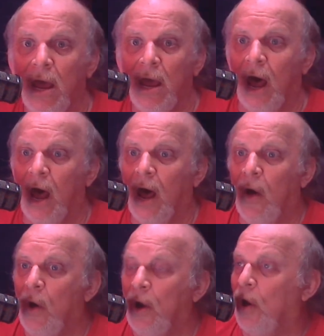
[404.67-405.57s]
uh,
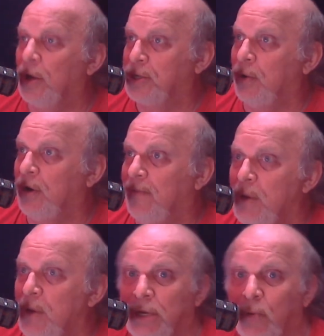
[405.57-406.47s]
on alternative
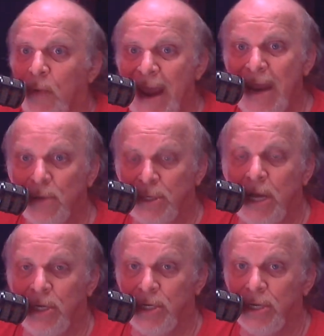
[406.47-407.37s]
music radio
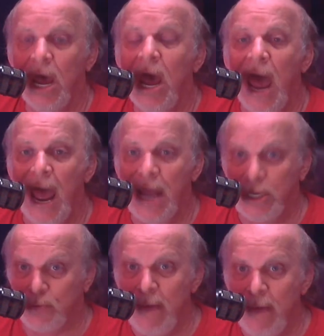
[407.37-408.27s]
stations and
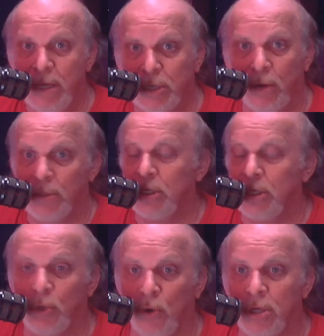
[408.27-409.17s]
streaming services
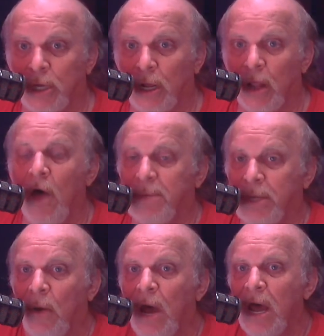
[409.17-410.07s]
across the globe.
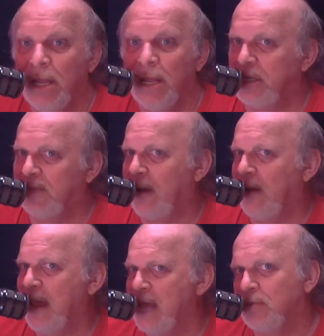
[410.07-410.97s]
So this is
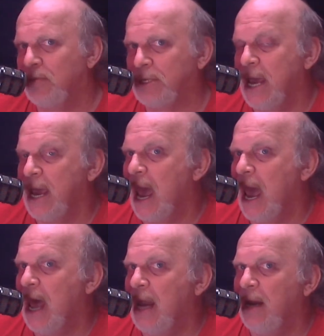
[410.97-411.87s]
very interesting
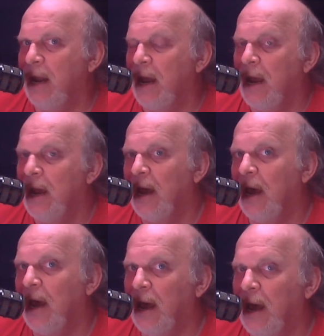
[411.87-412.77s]
and
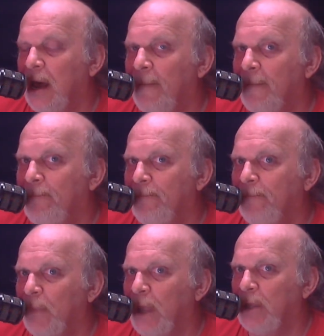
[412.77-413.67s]
uh,
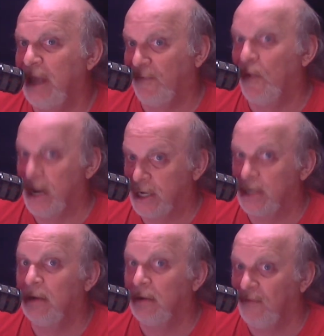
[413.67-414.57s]

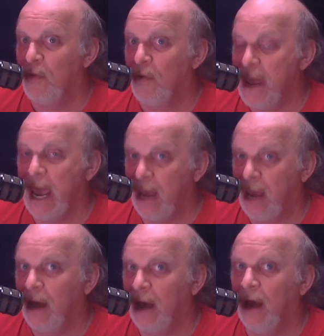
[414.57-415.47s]
different for me.
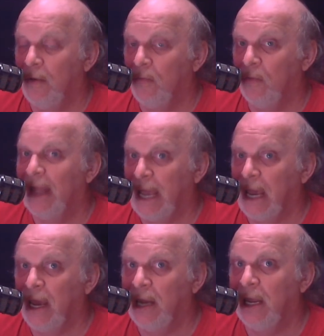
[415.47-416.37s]
Uh,
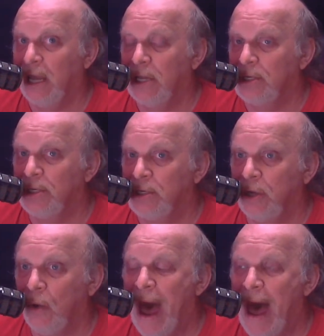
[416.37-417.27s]
really, it is.
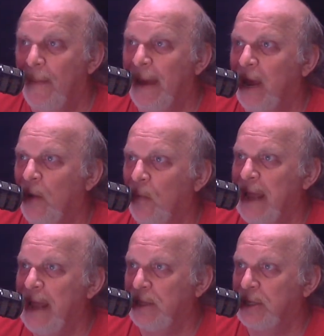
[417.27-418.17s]
So how am I going to
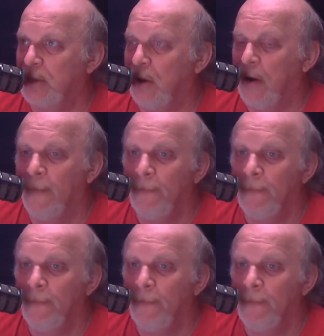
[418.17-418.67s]
rate the song?